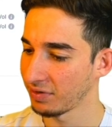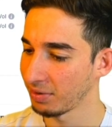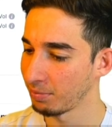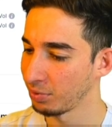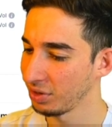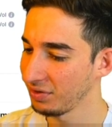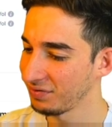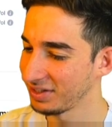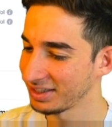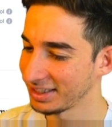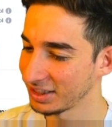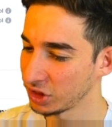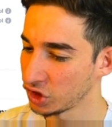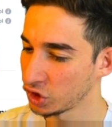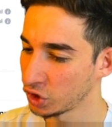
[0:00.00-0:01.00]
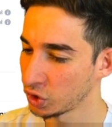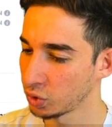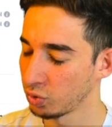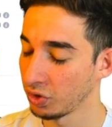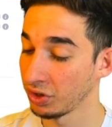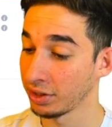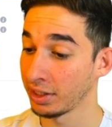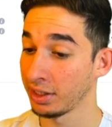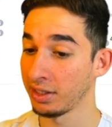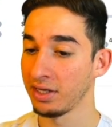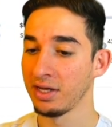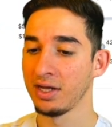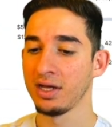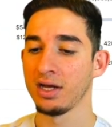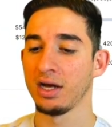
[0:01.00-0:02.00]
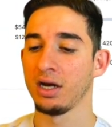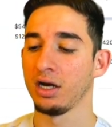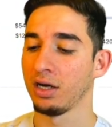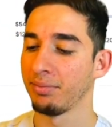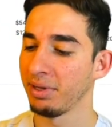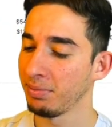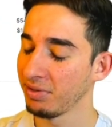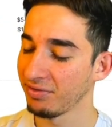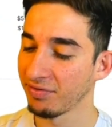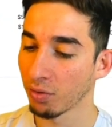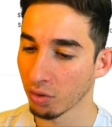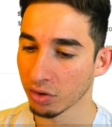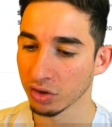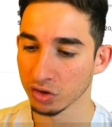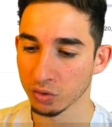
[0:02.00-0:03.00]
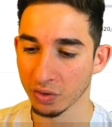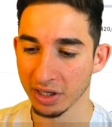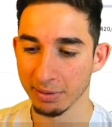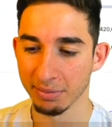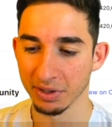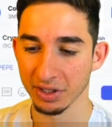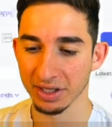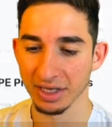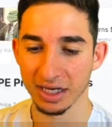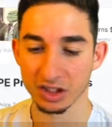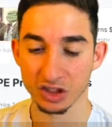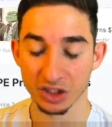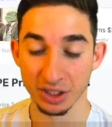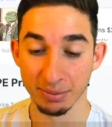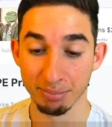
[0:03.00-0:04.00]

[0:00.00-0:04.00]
I believe this is trillion uh, maybe 420 billion actually.